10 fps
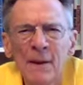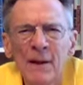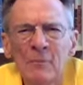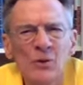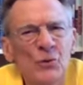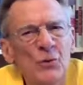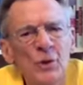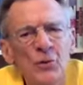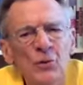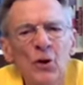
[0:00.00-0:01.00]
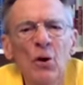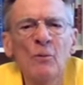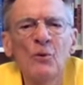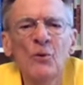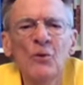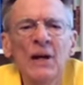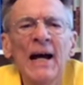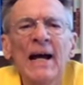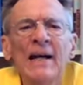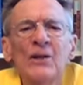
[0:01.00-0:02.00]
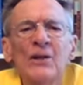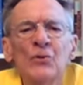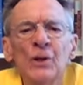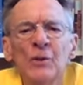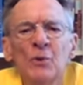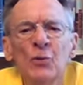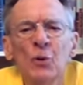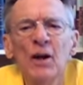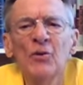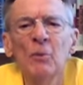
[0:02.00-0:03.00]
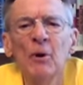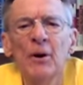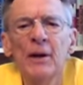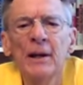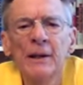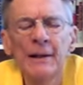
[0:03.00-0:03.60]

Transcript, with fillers: uh, but still sharp as a tack, and she and Miss Raspberry